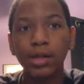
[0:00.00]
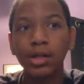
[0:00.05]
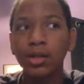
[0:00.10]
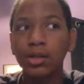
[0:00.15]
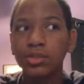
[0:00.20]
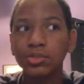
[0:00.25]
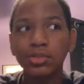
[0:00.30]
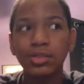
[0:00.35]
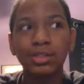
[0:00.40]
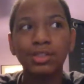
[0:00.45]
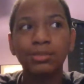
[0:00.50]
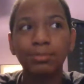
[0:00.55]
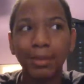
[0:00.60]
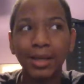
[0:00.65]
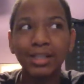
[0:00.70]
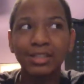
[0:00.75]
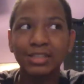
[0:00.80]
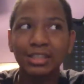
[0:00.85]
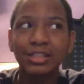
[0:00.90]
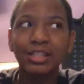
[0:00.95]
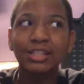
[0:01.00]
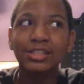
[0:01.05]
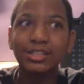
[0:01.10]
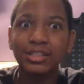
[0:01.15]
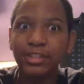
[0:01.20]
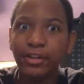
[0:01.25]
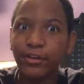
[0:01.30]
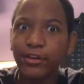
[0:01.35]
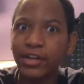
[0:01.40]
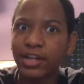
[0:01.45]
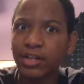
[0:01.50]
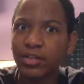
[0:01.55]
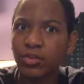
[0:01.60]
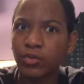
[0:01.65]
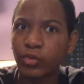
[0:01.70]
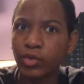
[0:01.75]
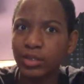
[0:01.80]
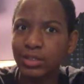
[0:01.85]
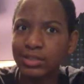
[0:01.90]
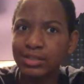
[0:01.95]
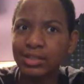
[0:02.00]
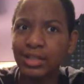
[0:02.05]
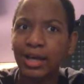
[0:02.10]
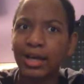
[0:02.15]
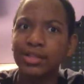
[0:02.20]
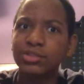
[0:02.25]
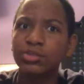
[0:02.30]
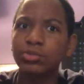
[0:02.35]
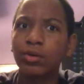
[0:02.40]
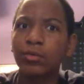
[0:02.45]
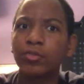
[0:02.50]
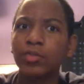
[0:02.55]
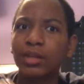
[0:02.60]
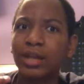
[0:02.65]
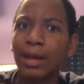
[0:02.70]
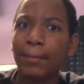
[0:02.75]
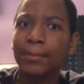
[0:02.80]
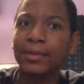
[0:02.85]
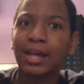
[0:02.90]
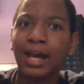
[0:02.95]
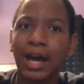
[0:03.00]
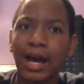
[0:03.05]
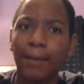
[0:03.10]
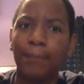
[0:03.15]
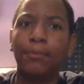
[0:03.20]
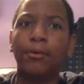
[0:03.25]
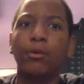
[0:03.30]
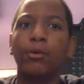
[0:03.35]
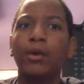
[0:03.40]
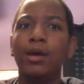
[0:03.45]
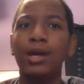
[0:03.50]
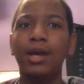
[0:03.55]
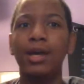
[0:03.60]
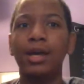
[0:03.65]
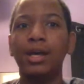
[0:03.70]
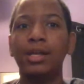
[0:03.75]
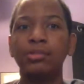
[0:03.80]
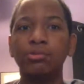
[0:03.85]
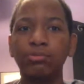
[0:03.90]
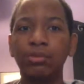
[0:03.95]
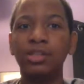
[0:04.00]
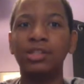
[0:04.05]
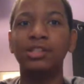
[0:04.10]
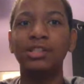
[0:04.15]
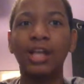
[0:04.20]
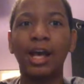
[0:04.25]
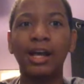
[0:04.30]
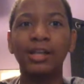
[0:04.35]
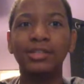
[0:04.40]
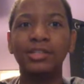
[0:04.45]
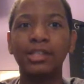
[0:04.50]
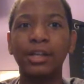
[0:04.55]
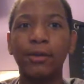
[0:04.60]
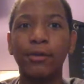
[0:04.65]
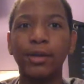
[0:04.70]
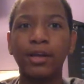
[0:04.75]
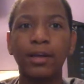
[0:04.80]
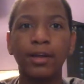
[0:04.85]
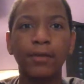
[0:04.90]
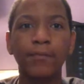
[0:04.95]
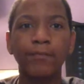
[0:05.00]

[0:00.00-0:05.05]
So that's basically Siri getting a redesign. So I'm really happy that Apple has redesigned Siri.